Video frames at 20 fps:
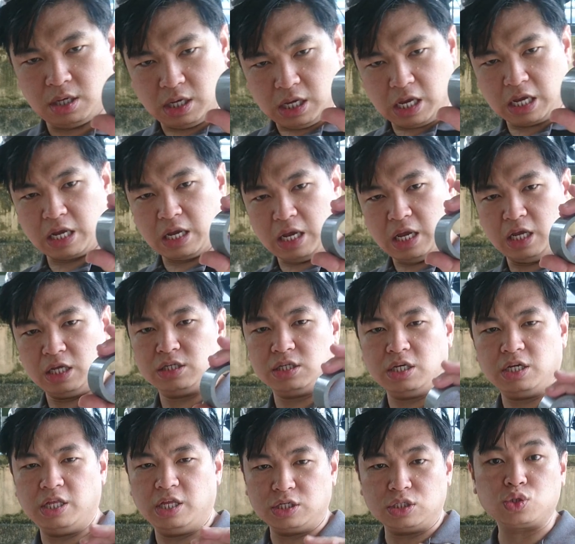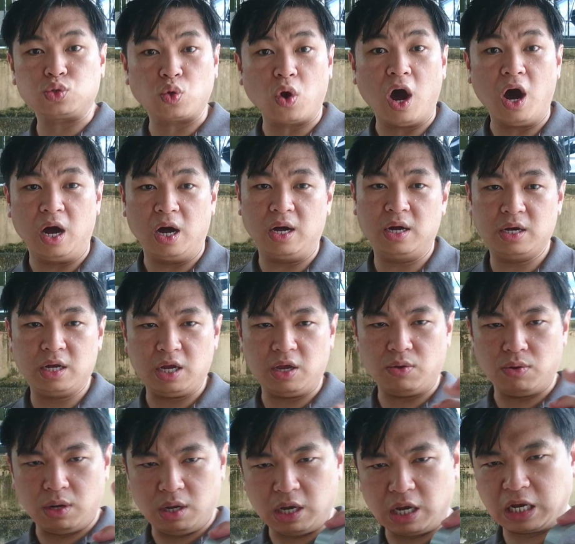it is strong.
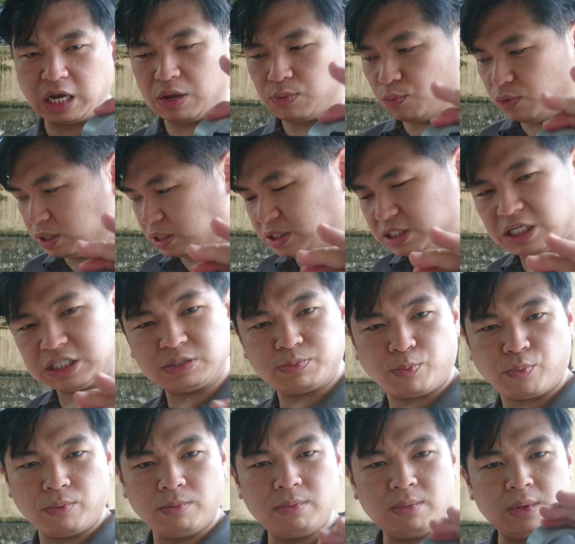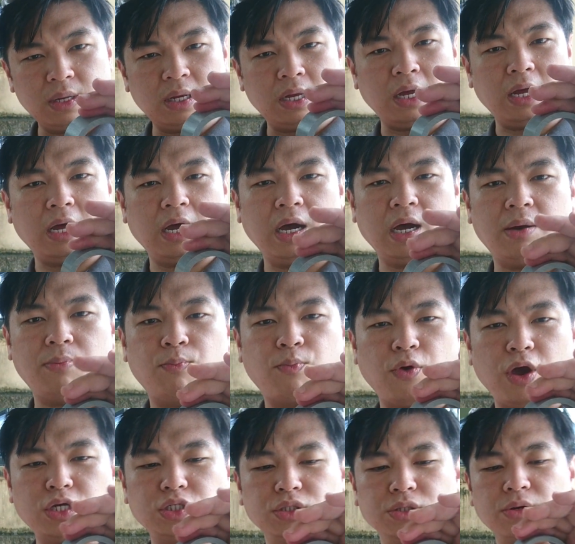It can resist
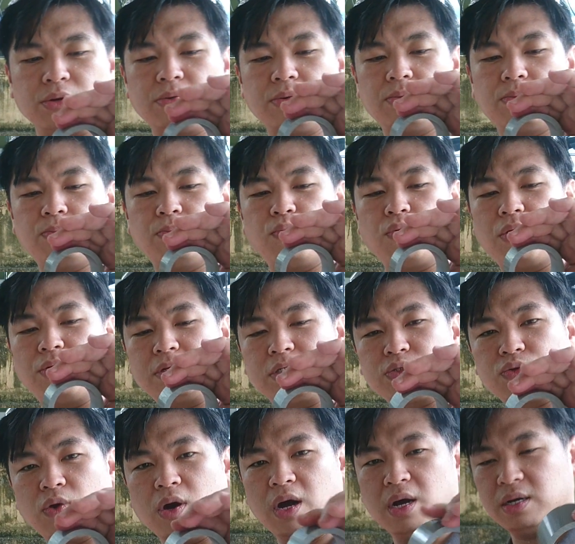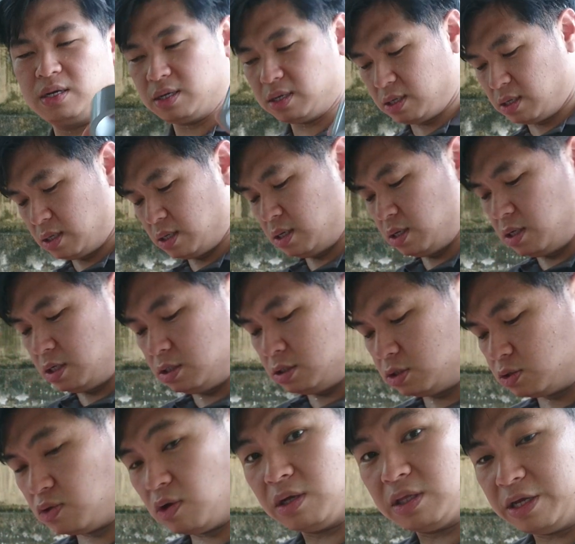pressure very
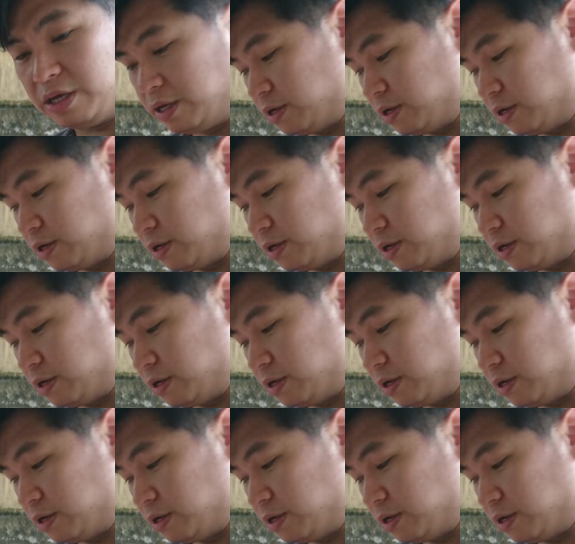strongly.